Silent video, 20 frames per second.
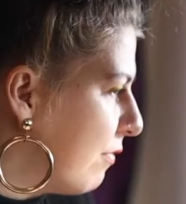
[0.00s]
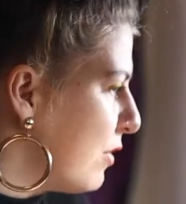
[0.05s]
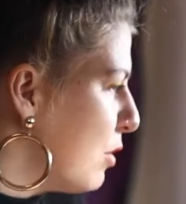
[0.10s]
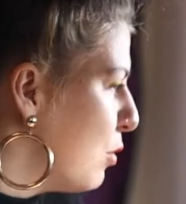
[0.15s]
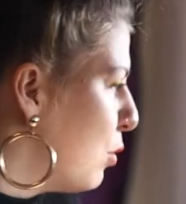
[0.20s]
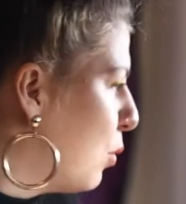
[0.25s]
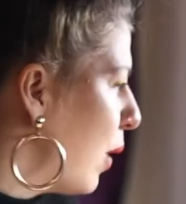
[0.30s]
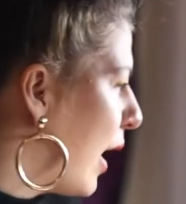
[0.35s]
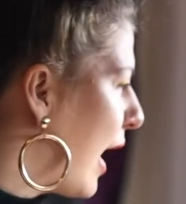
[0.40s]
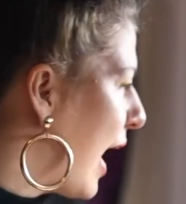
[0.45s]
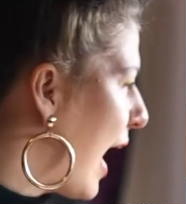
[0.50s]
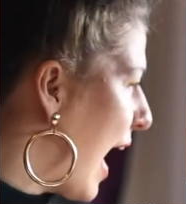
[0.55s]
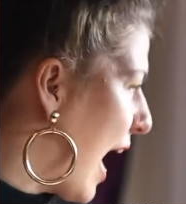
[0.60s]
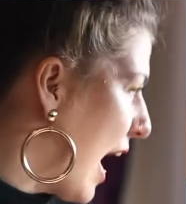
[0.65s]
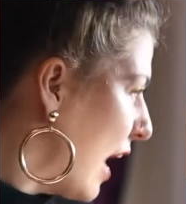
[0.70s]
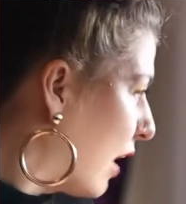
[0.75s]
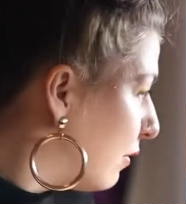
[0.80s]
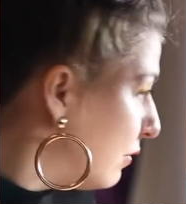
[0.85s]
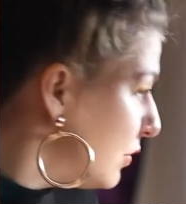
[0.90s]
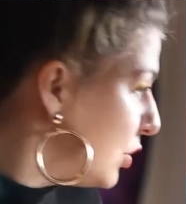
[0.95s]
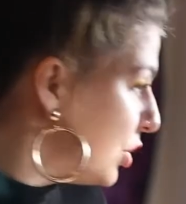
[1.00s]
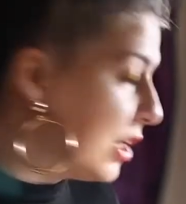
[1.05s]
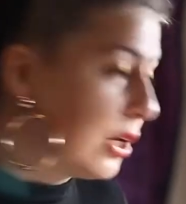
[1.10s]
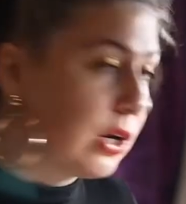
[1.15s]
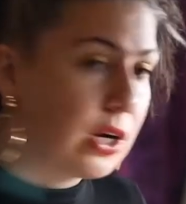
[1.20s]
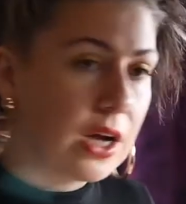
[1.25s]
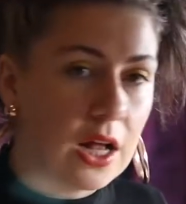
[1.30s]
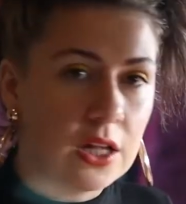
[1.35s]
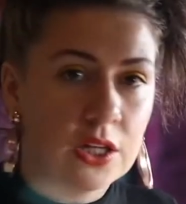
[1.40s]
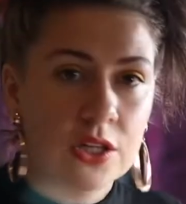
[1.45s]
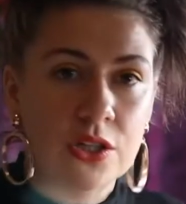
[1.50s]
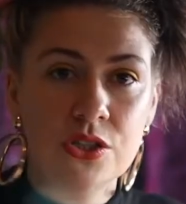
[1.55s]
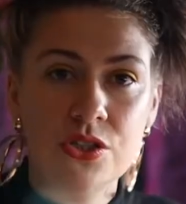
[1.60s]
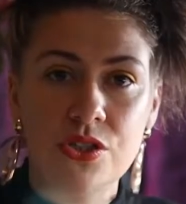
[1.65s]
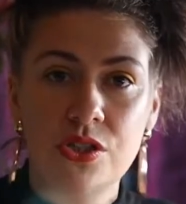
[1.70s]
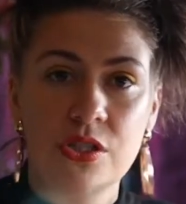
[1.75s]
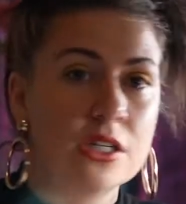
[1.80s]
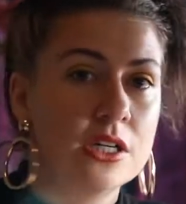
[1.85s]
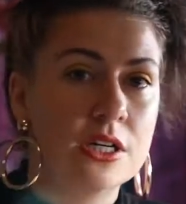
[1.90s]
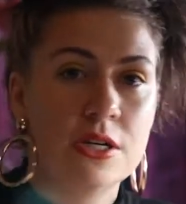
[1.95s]
you have sheer
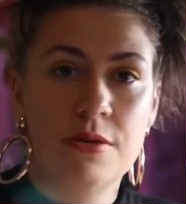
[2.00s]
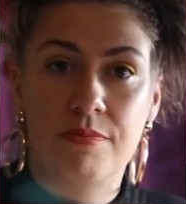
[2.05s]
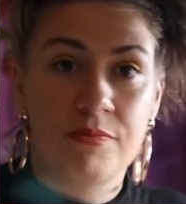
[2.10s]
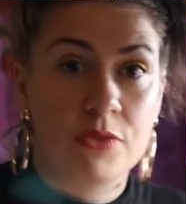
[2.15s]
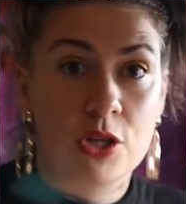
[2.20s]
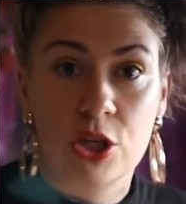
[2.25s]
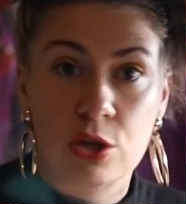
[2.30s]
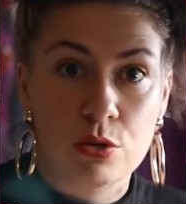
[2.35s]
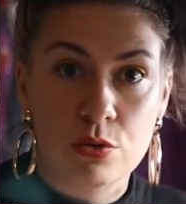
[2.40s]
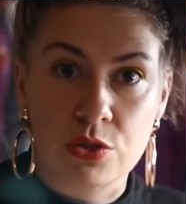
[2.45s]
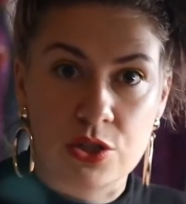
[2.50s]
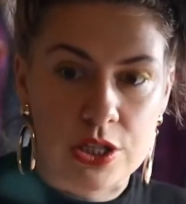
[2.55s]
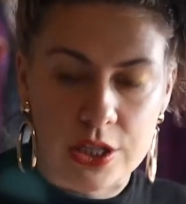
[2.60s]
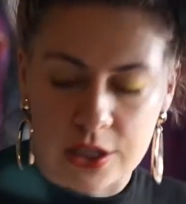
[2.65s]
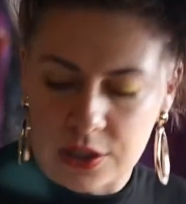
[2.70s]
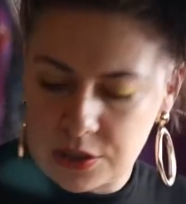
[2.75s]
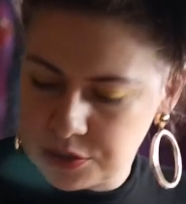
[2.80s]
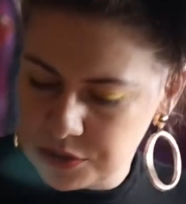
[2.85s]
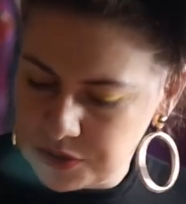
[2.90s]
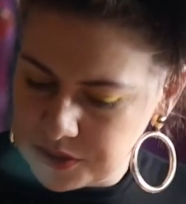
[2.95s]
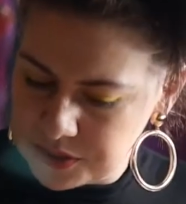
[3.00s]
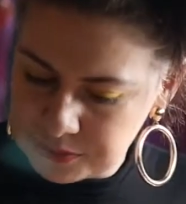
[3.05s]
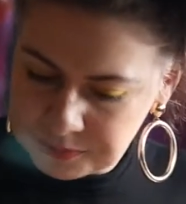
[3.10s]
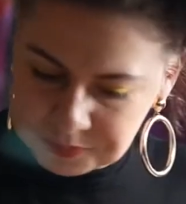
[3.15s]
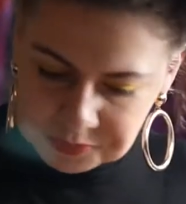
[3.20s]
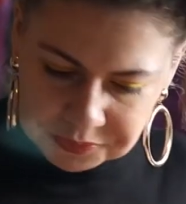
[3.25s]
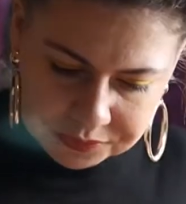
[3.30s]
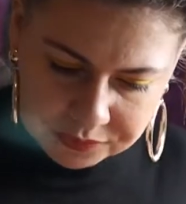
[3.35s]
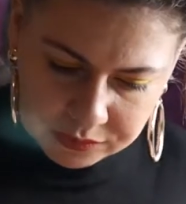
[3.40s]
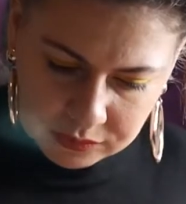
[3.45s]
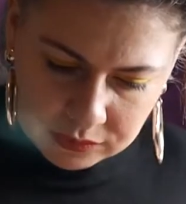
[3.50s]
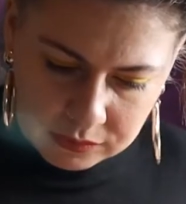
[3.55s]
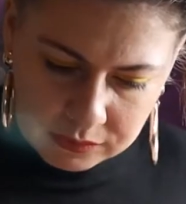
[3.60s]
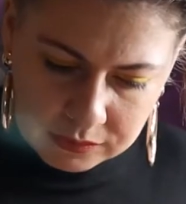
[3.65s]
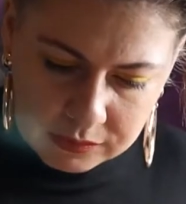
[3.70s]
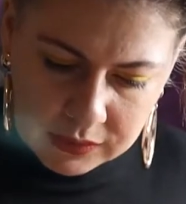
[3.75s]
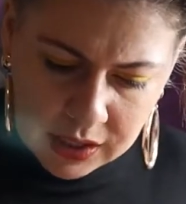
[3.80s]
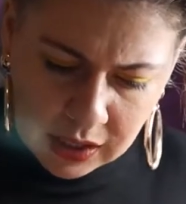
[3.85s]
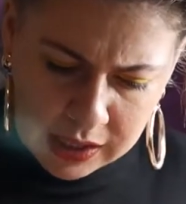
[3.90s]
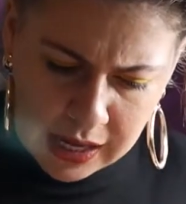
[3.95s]
colors, use those.
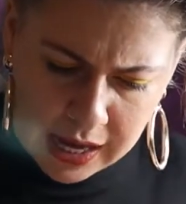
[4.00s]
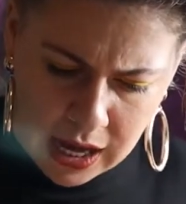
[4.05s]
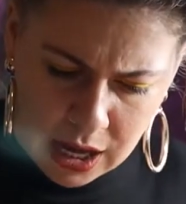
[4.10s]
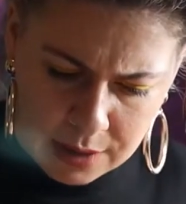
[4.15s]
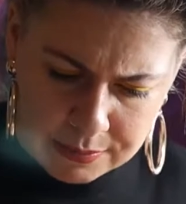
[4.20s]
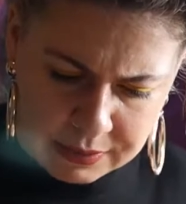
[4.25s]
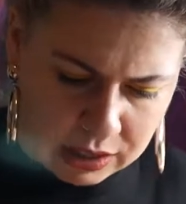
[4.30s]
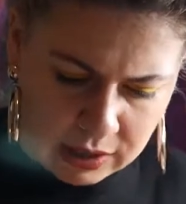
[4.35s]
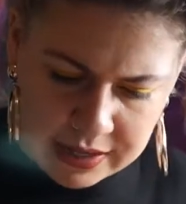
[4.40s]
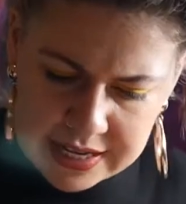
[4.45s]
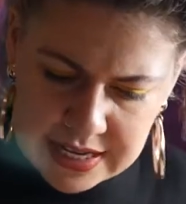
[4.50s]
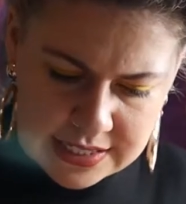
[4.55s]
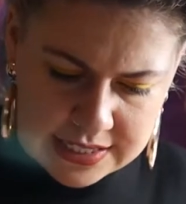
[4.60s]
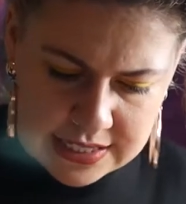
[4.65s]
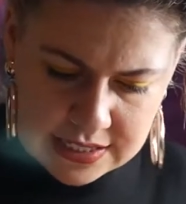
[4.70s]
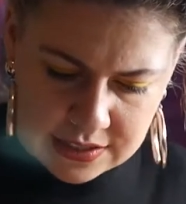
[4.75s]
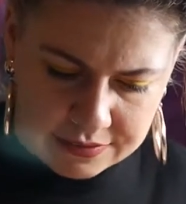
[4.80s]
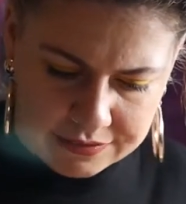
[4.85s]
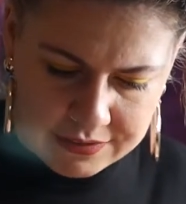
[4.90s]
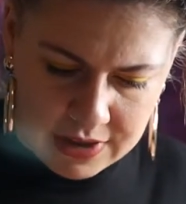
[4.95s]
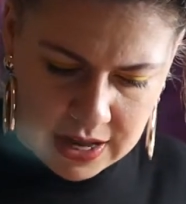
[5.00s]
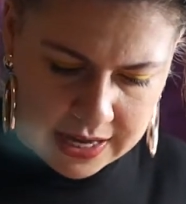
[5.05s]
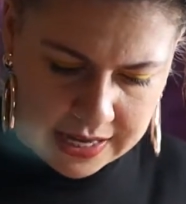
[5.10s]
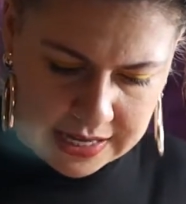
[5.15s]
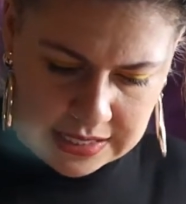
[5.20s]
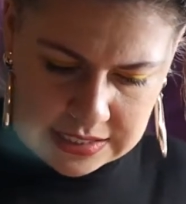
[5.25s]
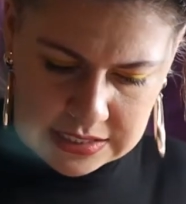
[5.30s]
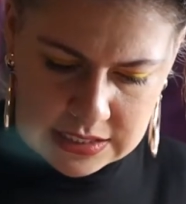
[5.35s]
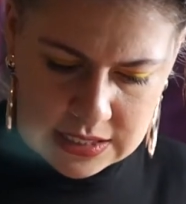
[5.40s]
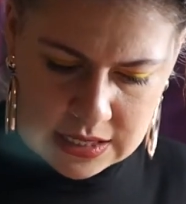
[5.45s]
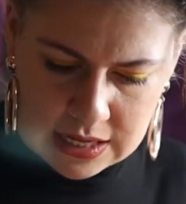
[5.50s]
They're easy to find.